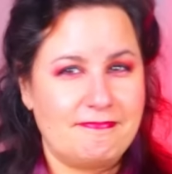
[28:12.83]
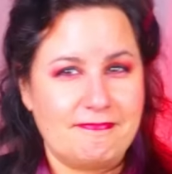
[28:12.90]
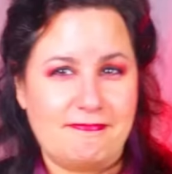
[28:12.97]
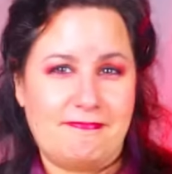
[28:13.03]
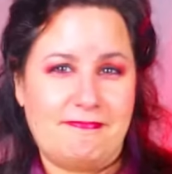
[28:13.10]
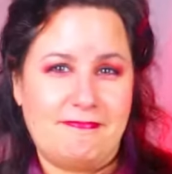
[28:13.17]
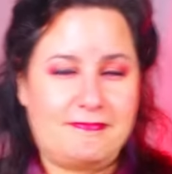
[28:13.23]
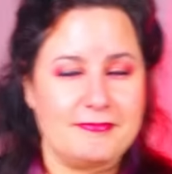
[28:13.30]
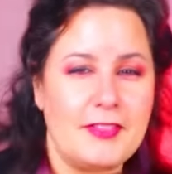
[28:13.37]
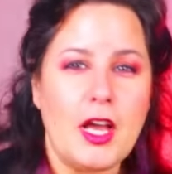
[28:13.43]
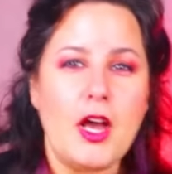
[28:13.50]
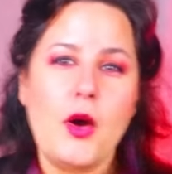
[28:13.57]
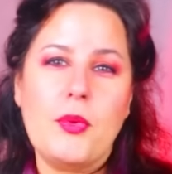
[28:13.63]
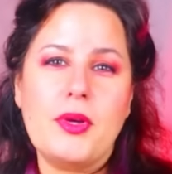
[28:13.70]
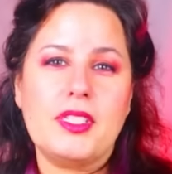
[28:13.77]
know.
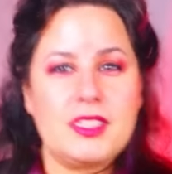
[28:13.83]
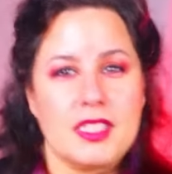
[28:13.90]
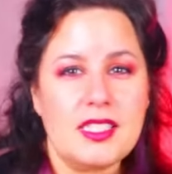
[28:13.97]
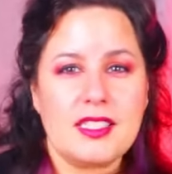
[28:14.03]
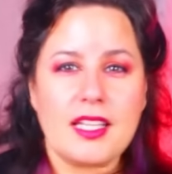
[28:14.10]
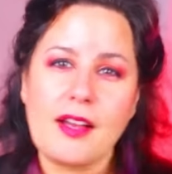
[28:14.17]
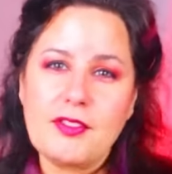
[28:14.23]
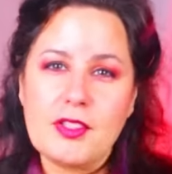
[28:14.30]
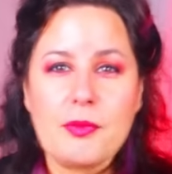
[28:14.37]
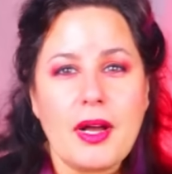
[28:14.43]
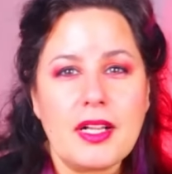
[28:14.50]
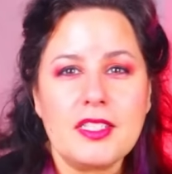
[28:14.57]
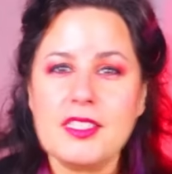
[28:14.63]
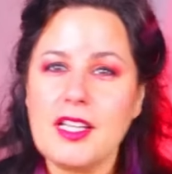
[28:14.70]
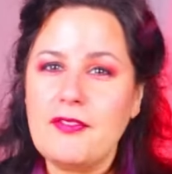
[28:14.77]
We'll just have to
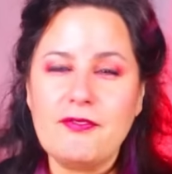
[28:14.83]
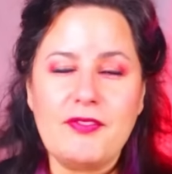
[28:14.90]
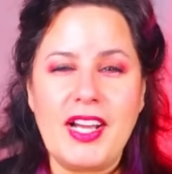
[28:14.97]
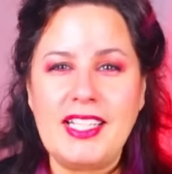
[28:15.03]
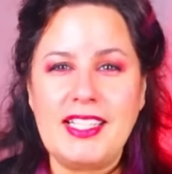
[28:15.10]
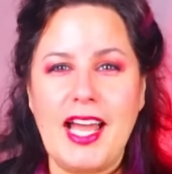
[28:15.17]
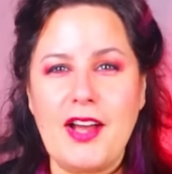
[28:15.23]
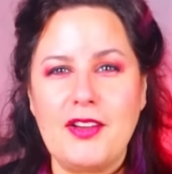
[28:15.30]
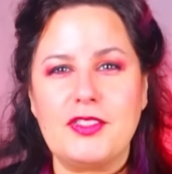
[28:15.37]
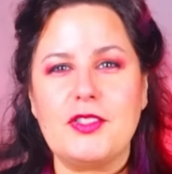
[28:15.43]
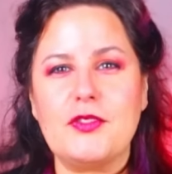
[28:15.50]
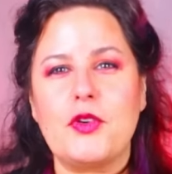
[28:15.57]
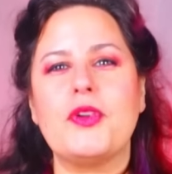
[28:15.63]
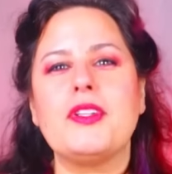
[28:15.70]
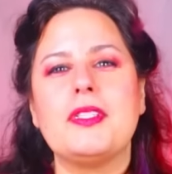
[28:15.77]
watch and find out.
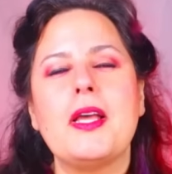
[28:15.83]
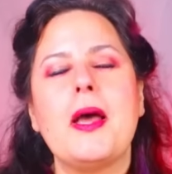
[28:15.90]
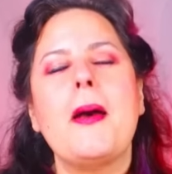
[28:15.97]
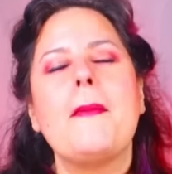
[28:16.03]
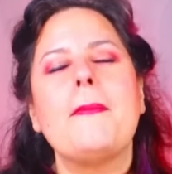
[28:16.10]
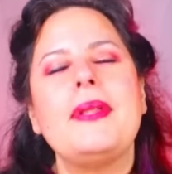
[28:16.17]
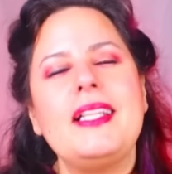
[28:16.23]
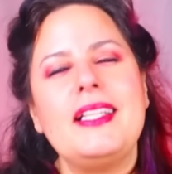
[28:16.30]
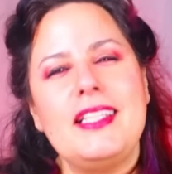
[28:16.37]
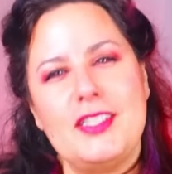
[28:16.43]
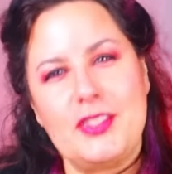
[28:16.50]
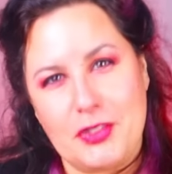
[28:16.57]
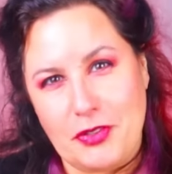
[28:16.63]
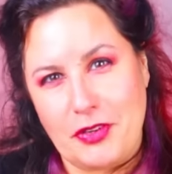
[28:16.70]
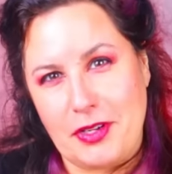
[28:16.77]
So, of course,
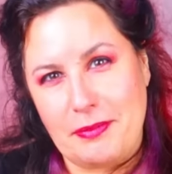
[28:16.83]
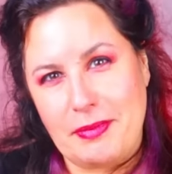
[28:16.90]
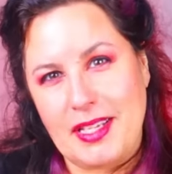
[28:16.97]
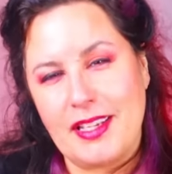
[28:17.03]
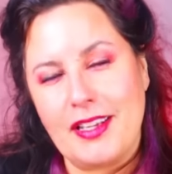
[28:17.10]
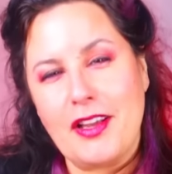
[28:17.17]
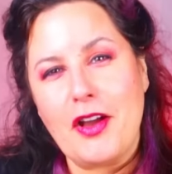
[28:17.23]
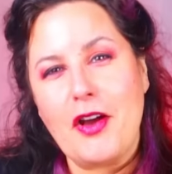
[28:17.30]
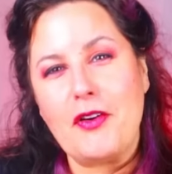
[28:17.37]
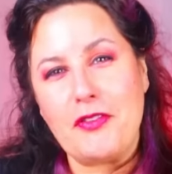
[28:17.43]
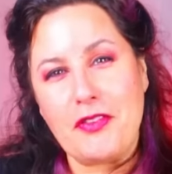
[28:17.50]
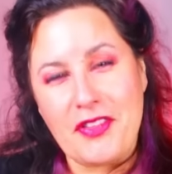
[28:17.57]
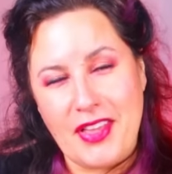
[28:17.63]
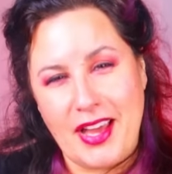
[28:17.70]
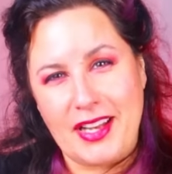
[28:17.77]
please join me
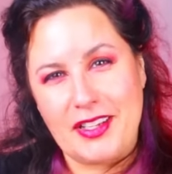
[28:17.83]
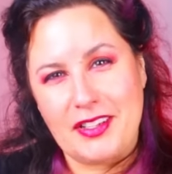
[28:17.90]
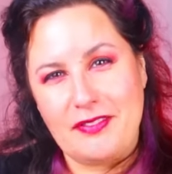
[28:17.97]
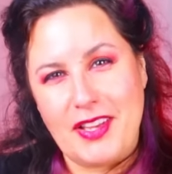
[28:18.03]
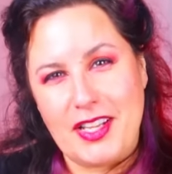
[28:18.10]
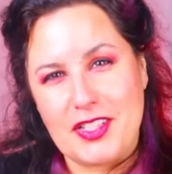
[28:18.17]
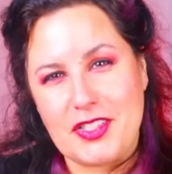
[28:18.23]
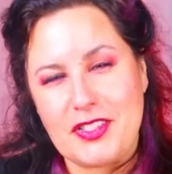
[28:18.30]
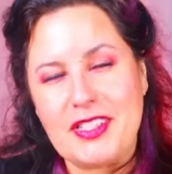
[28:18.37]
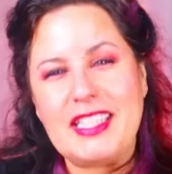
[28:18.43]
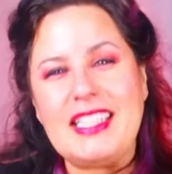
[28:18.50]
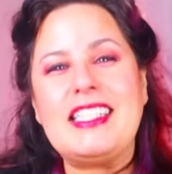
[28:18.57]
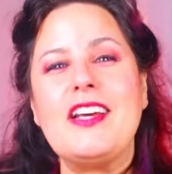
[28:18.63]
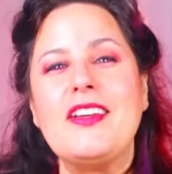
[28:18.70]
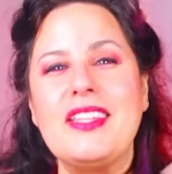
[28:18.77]
for that adventure. And
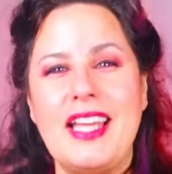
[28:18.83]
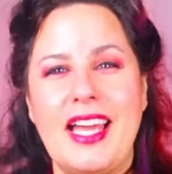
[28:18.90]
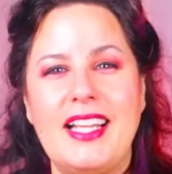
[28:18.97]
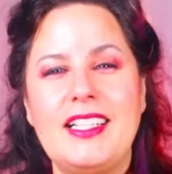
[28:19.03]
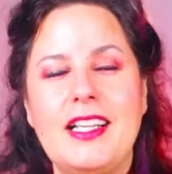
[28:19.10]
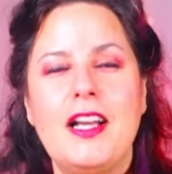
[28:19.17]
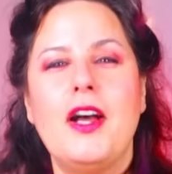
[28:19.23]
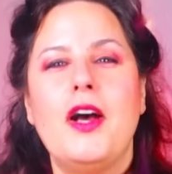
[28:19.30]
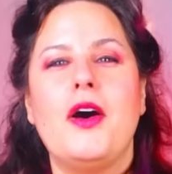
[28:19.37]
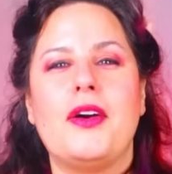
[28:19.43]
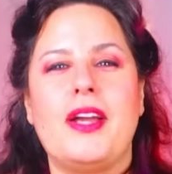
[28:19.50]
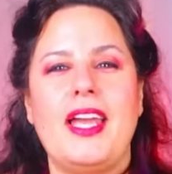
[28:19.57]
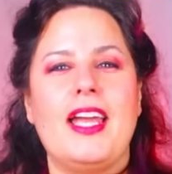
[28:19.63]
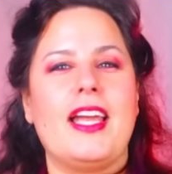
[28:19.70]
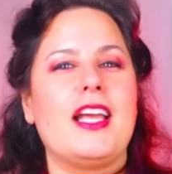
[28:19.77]
until then,
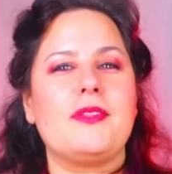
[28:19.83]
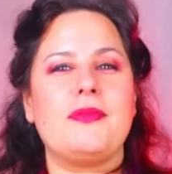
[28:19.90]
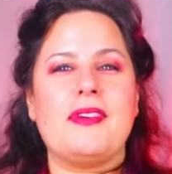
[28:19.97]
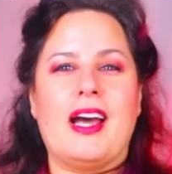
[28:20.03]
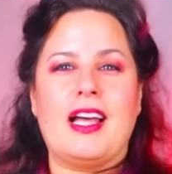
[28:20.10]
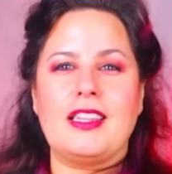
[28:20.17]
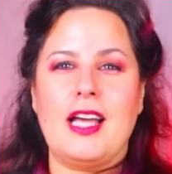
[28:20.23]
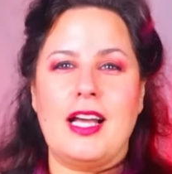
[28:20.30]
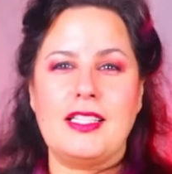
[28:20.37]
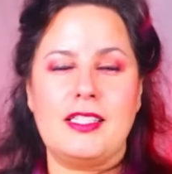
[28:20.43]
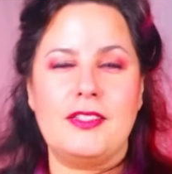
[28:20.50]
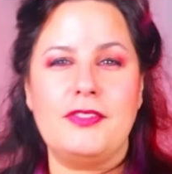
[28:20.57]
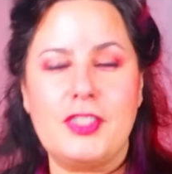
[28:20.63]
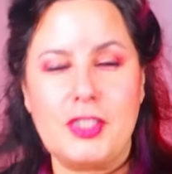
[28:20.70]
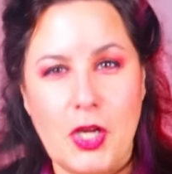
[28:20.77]
okay, because we've got
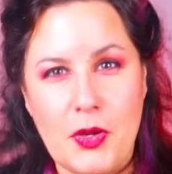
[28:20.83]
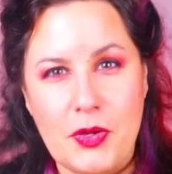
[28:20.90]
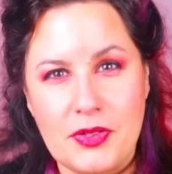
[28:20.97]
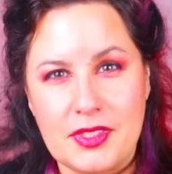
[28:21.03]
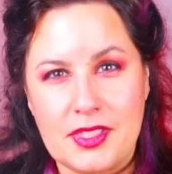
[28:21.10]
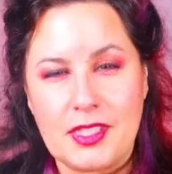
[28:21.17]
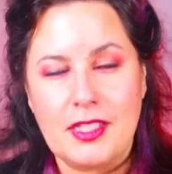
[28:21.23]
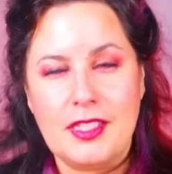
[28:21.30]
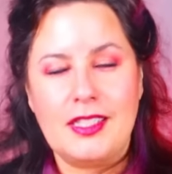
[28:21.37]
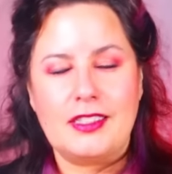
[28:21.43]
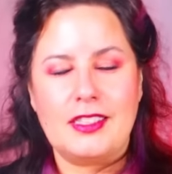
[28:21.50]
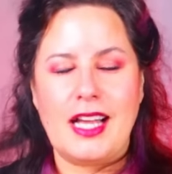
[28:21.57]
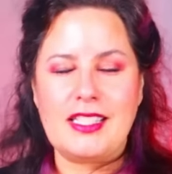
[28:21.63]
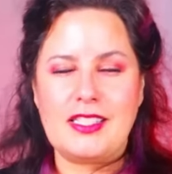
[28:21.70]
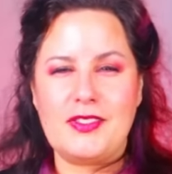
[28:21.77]
lots of shows,
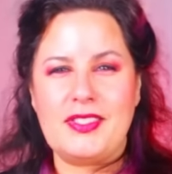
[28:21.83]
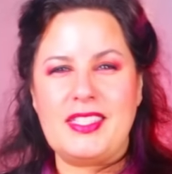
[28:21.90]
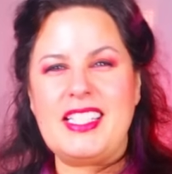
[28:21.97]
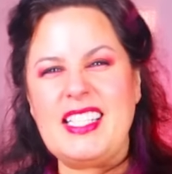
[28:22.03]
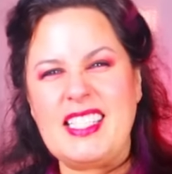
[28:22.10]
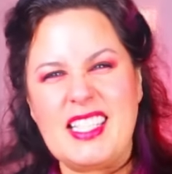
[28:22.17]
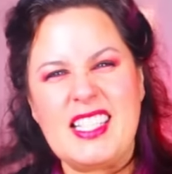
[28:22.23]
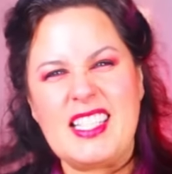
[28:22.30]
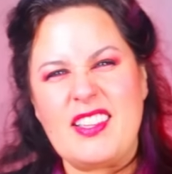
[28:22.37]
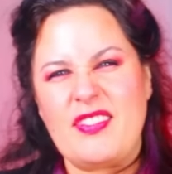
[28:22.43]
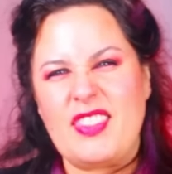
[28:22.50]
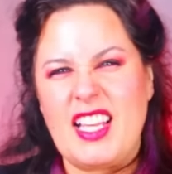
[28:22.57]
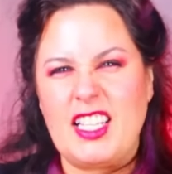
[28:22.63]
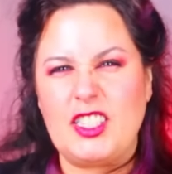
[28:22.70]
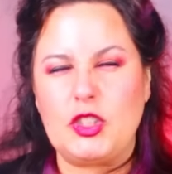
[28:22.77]
lots of seasons
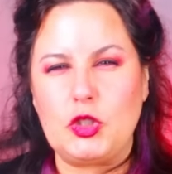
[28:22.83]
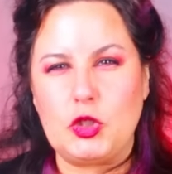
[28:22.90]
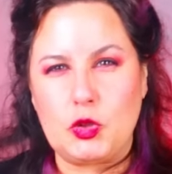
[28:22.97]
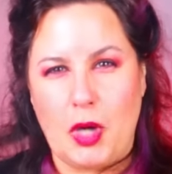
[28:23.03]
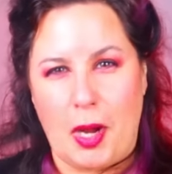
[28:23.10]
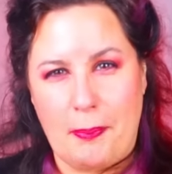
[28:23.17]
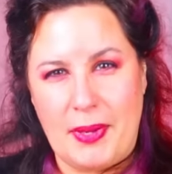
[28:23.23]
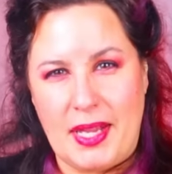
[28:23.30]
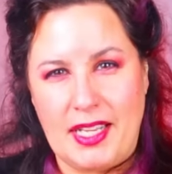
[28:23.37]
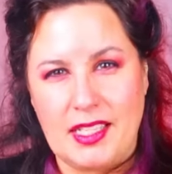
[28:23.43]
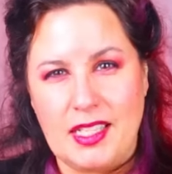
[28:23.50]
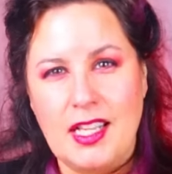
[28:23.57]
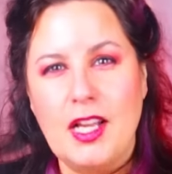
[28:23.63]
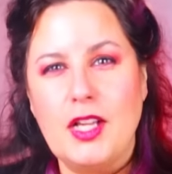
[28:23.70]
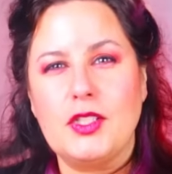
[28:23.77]
of things dropping.